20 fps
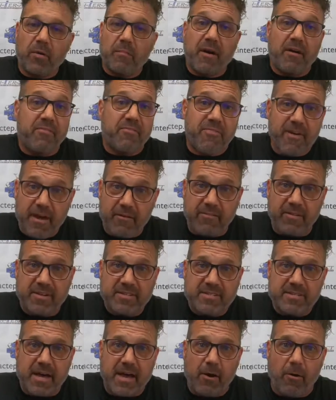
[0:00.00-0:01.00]
of my
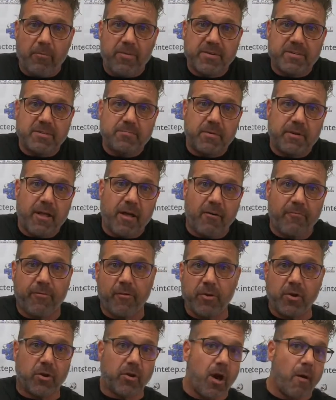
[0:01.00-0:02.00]
favorites. I hope this has been
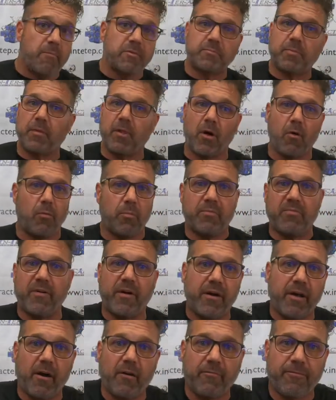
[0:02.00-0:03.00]
helpful. Your comments below will be
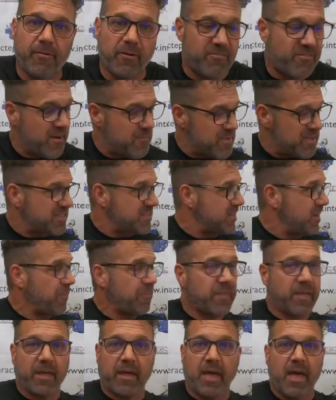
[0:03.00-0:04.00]
very helpful. If I missed
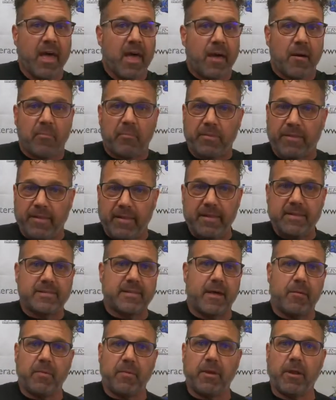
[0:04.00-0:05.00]
anything, please
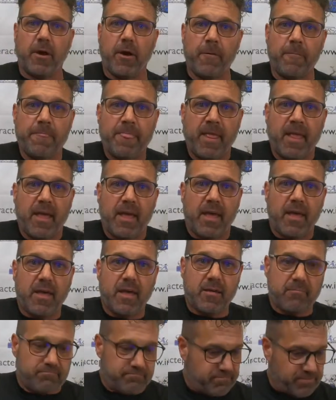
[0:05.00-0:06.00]
let me know,
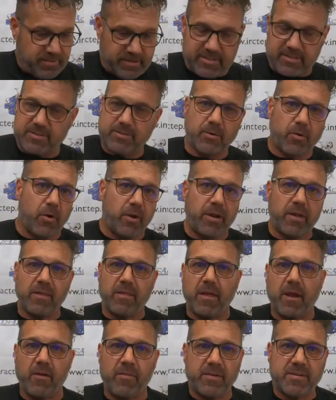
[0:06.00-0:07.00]
and please throw it in
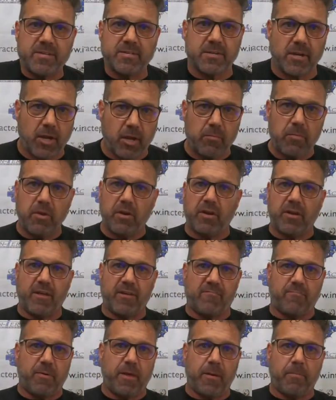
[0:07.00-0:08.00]
there. This is a community
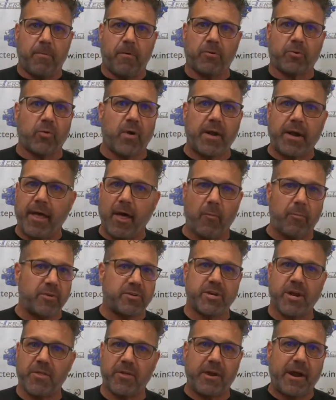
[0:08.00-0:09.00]
of people trying to help
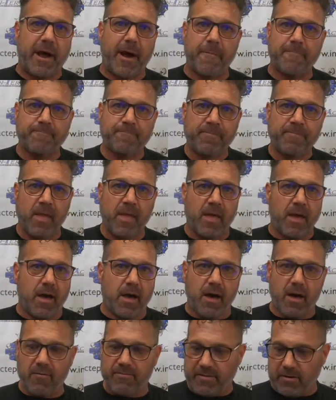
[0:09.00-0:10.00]
each other out.
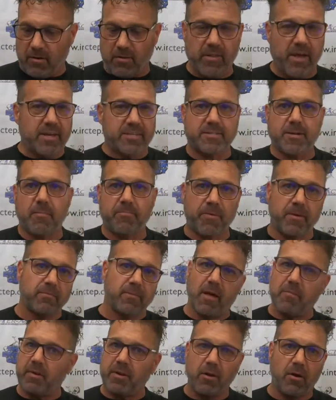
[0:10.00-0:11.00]
If you don't like something,
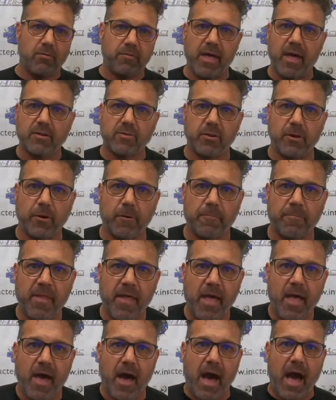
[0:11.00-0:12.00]
let me know that too.
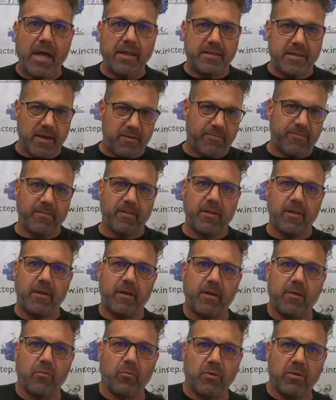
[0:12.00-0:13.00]
I
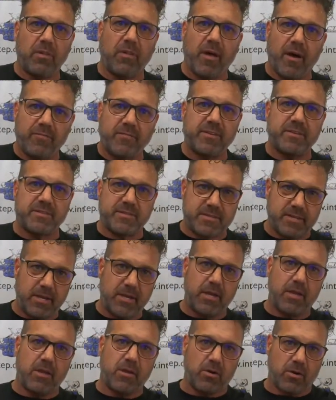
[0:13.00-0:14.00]
definitely would love to
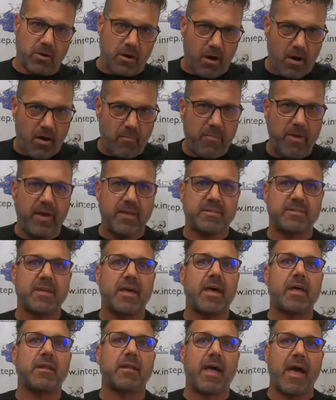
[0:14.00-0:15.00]
see your comments
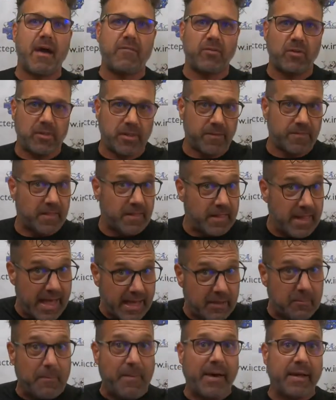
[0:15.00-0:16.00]
and to have you click the
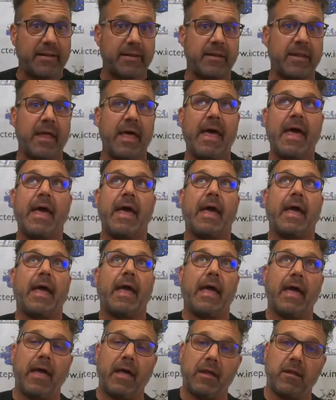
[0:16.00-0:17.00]
like button
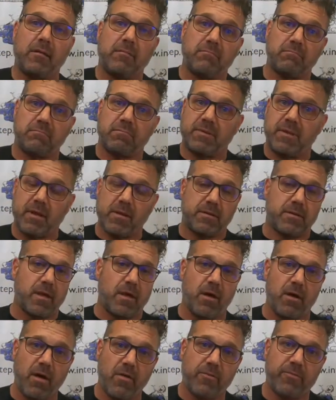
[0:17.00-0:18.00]
and to
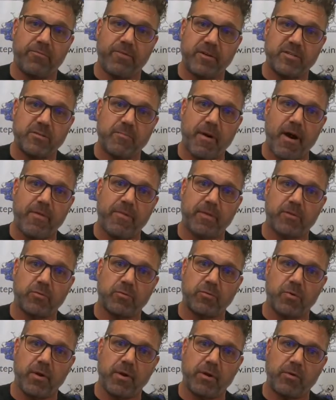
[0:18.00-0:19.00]
tell other friends about this. We're
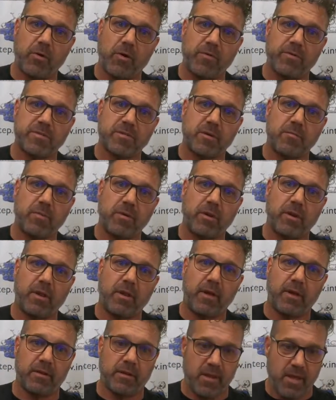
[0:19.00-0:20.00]
trying to grow this
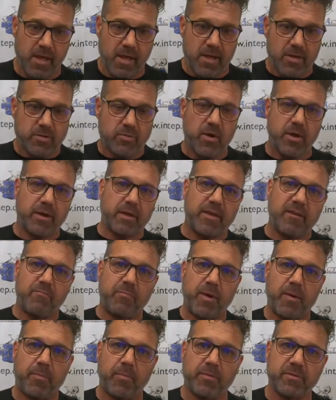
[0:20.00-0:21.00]
community and trying to give
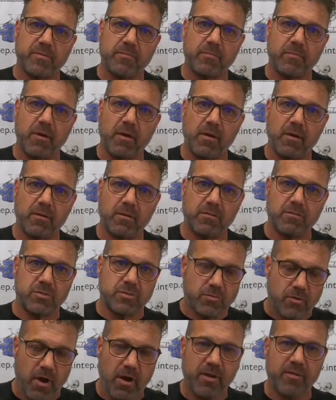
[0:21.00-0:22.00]
people some
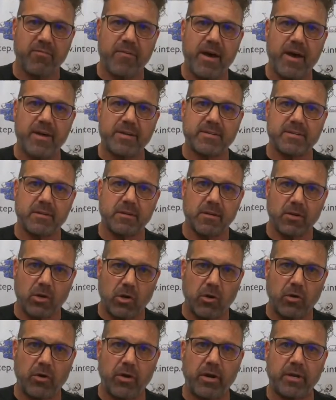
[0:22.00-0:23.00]
strong advice and
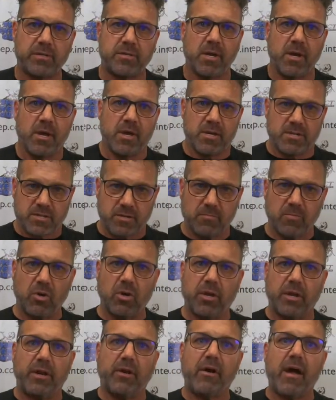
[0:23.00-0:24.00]
encourage some
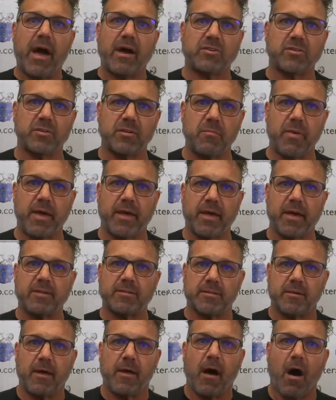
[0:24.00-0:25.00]
good interaction to make us
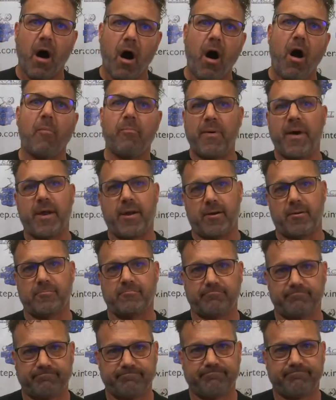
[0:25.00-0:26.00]
all better.
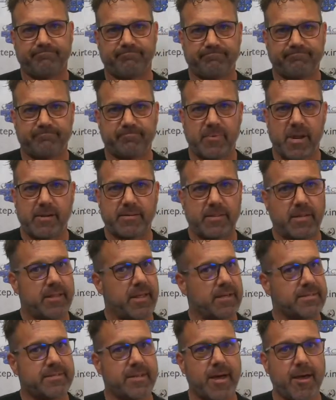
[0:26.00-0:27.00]
Until
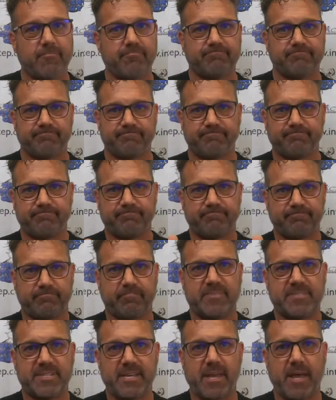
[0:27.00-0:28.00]
next time,
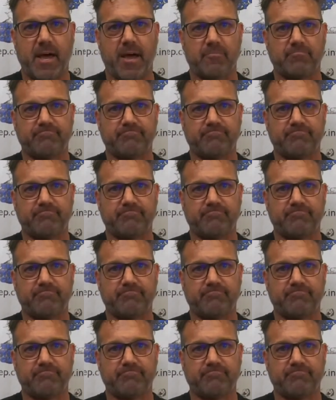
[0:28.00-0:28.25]
see ya.